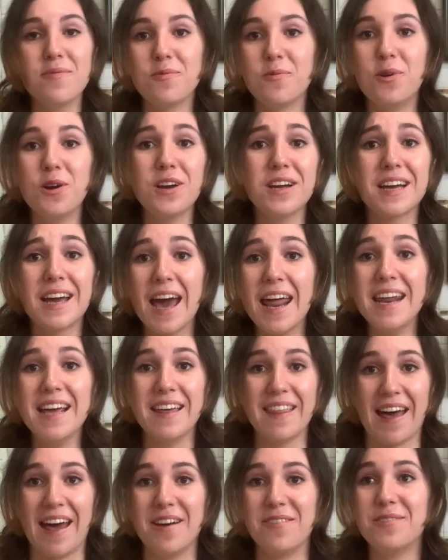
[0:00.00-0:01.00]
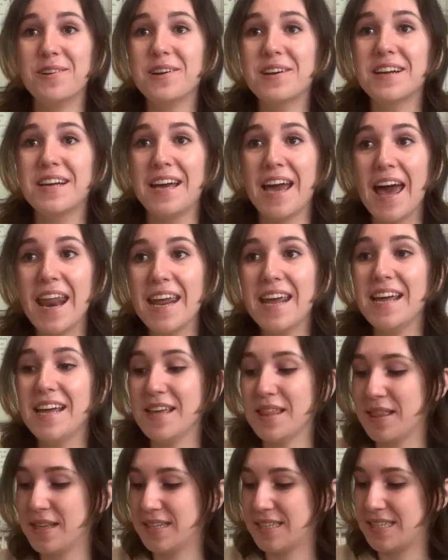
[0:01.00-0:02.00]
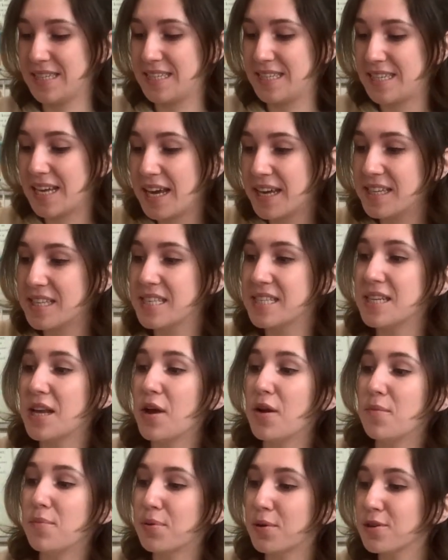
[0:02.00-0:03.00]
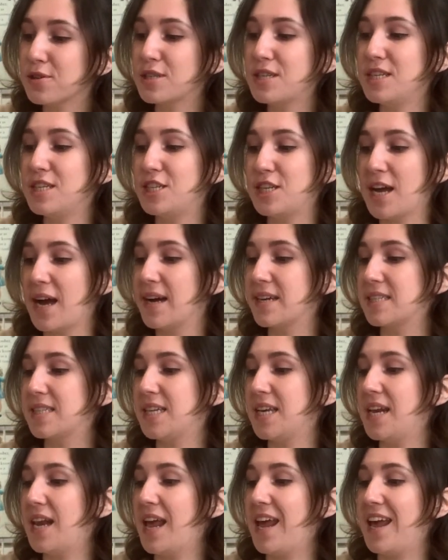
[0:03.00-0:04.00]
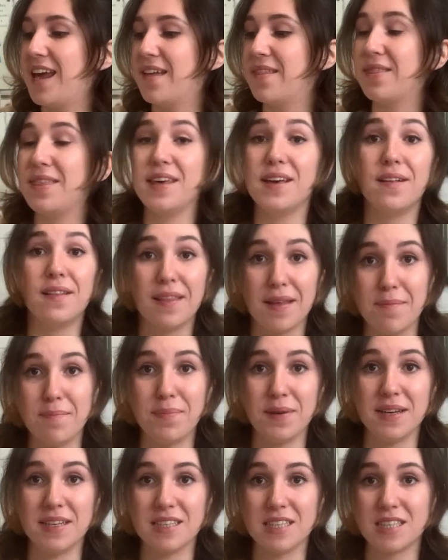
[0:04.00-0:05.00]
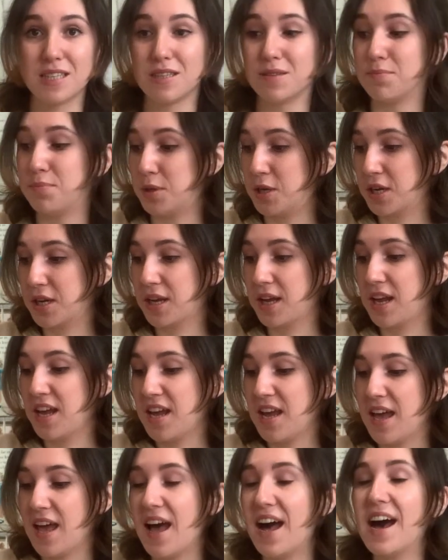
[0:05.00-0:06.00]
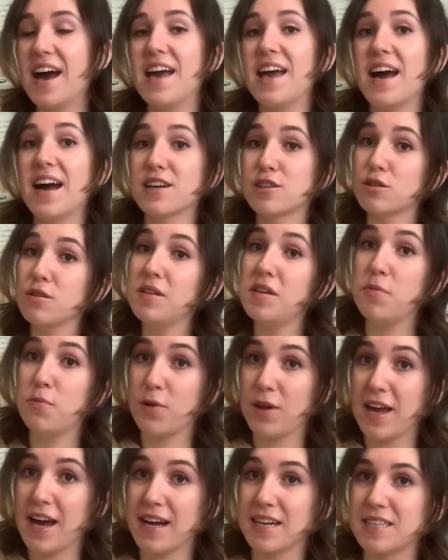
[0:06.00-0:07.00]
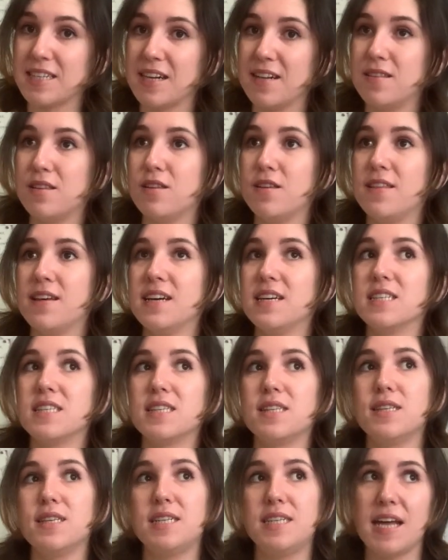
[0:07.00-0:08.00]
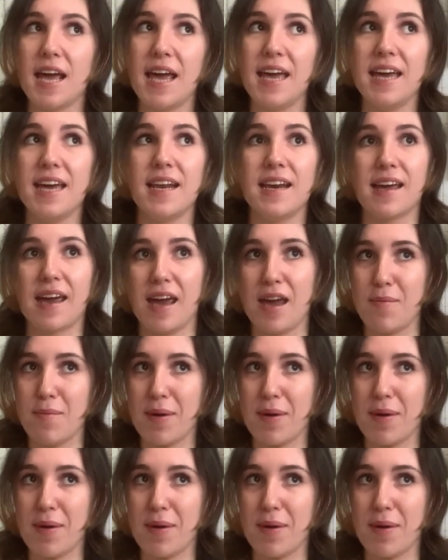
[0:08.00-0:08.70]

We're getting that. We're getting the 6th Percy Jackson and the Olympians book. I actually reacted to this the day it came